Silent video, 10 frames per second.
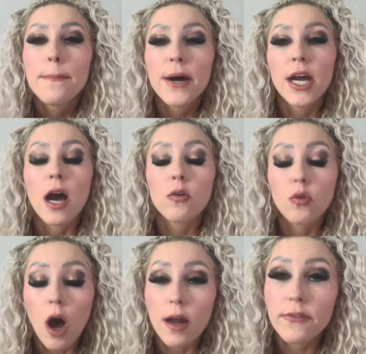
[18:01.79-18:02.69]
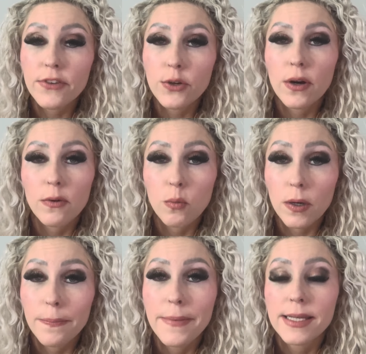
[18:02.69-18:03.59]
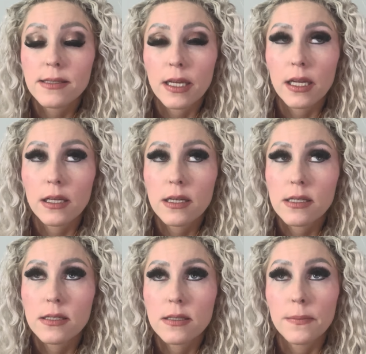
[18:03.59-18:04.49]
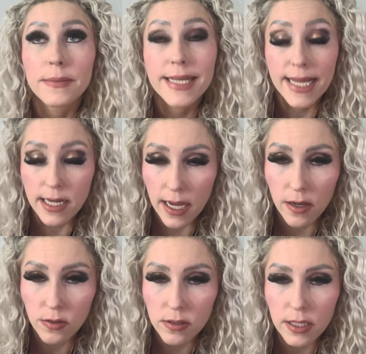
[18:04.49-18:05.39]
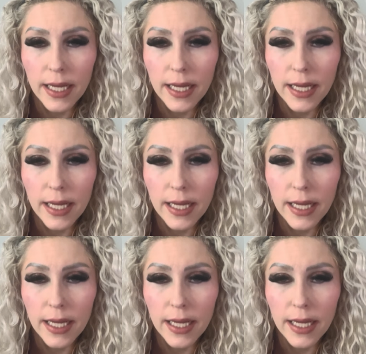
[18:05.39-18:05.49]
But a lot you were missing some details,